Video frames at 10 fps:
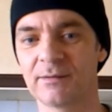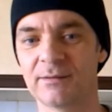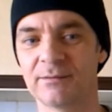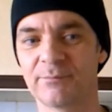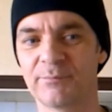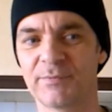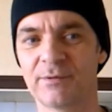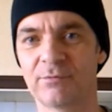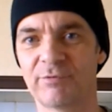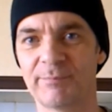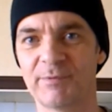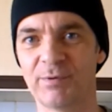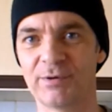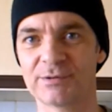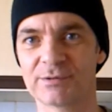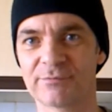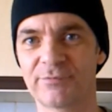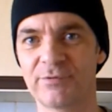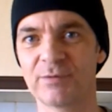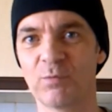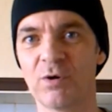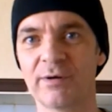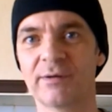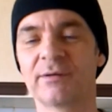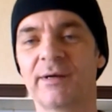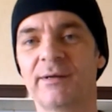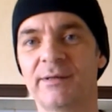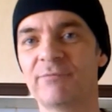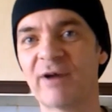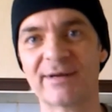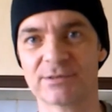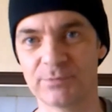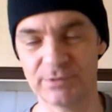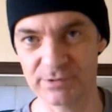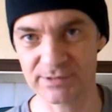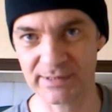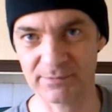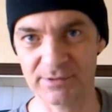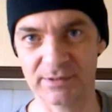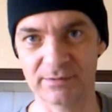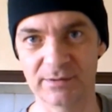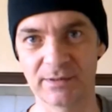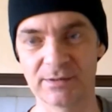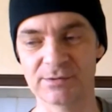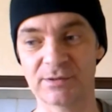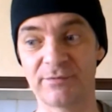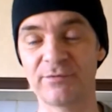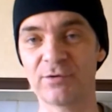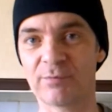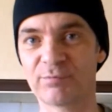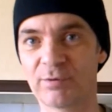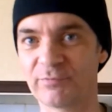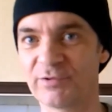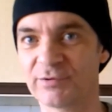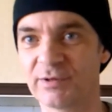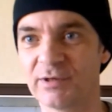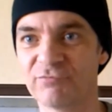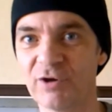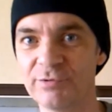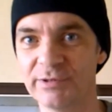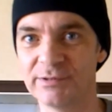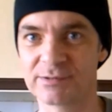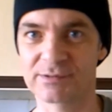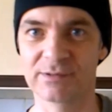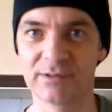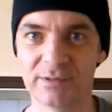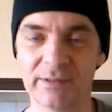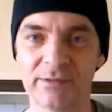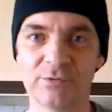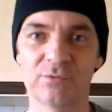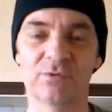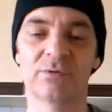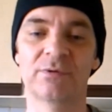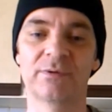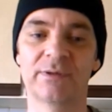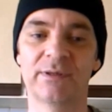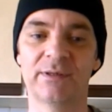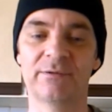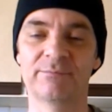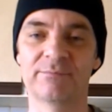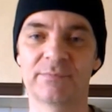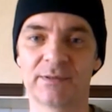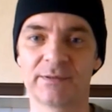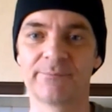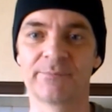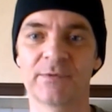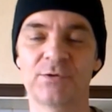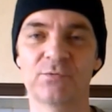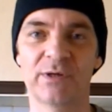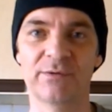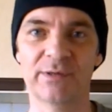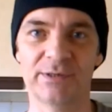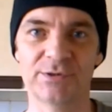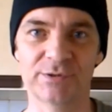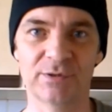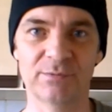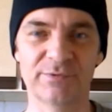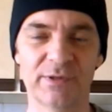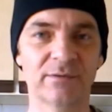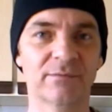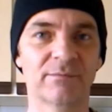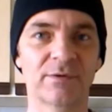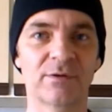uh, they'll rip the birds through the wire, and rats would do the same thing. So, if you've got a problem with uh, rodents in your uh, in your location, I'd think